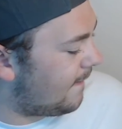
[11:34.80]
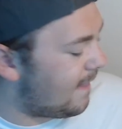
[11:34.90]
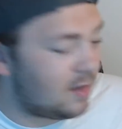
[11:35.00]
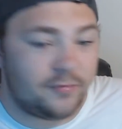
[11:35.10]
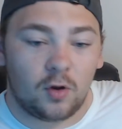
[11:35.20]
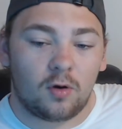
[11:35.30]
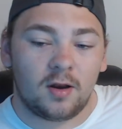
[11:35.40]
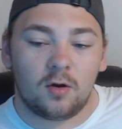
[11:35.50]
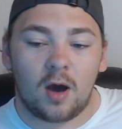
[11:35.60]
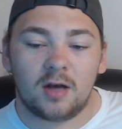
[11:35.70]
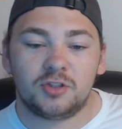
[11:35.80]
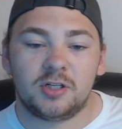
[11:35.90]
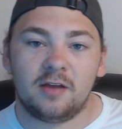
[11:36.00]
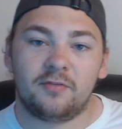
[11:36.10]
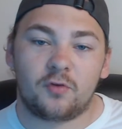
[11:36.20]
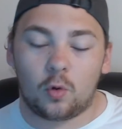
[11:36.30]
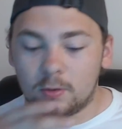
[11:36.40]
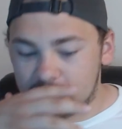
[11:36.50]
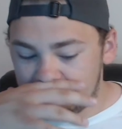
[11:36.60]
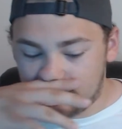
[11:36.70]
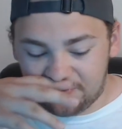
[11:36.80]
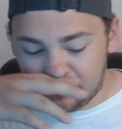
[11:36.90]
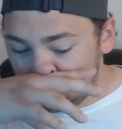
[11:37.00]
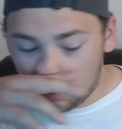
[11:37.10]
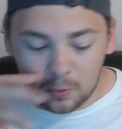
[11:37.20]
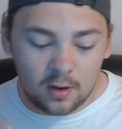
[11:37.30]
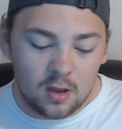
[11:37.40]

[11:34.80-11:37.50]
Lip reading: if you already know how to shave, of course, if you